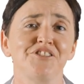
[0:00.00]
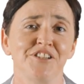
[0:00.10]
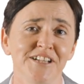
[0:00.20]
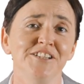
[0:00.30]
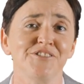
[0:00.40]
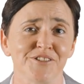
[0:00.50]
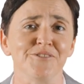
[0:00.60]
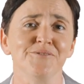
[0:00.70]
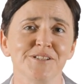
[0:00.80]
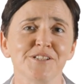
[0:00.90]
she
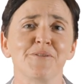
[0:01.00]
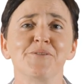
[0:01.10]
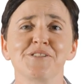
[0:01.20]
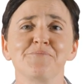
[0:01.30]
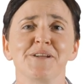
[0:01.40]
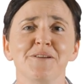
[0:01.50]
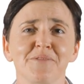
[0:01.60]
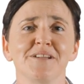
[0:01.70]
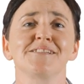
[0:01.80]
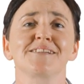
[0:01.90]
too is supposed to be
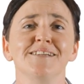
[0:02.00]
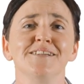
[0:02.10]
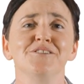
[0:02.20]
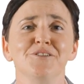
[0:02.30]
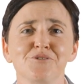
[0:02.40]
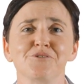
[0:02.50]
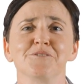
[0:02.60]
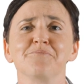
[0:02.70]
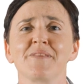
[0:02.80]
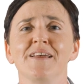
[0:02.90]
politically neutral,